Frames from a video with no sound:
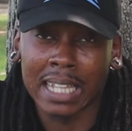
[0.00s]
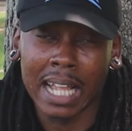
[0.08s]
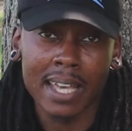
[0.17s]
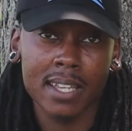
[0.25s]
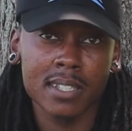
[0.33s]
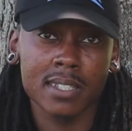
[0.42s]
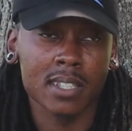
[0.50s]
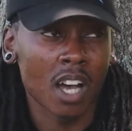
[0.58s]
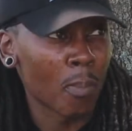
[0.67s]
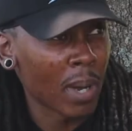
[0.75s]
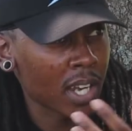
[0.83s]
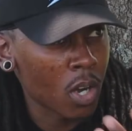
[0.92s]
clients,
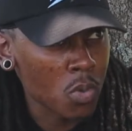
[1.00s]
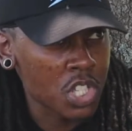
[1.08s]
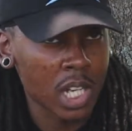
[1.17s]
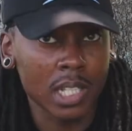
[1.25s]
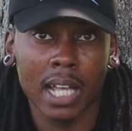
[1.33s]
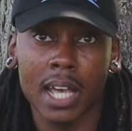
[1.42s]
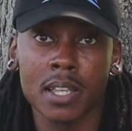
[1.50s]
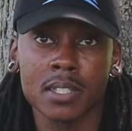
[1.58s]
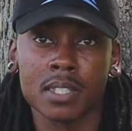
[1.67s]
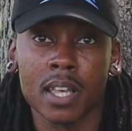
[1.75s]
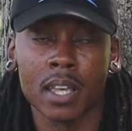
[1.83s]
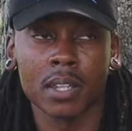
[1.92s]
all my coaching
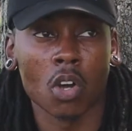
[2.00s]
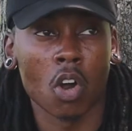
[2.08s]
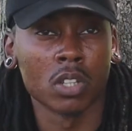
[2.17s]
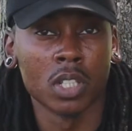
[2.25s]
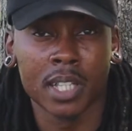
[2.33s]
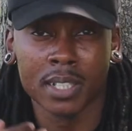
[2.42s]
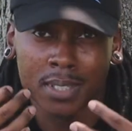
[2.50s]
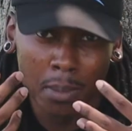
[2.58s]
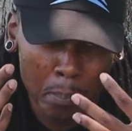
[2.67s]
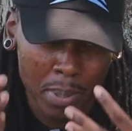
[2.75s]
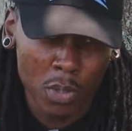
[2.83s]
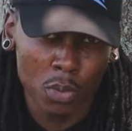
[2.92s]
clients that are looking to
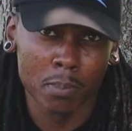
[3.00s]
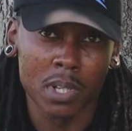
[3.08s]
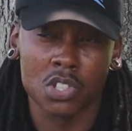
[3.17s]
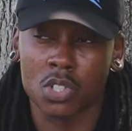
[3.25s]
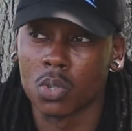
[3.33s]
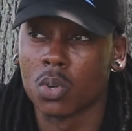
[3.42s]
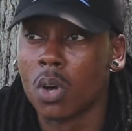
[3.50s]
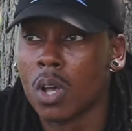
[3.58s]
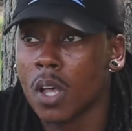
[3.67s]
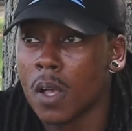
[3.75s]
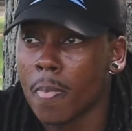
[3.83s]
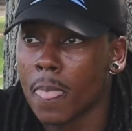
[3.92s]
build muscle,
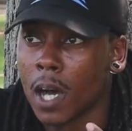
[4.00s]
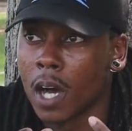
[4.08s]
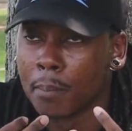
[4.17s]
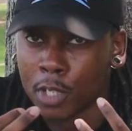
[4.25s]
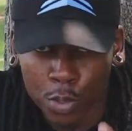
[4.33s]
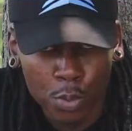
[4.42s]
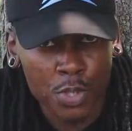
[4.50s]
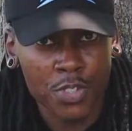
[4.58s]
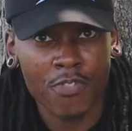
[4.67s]
lose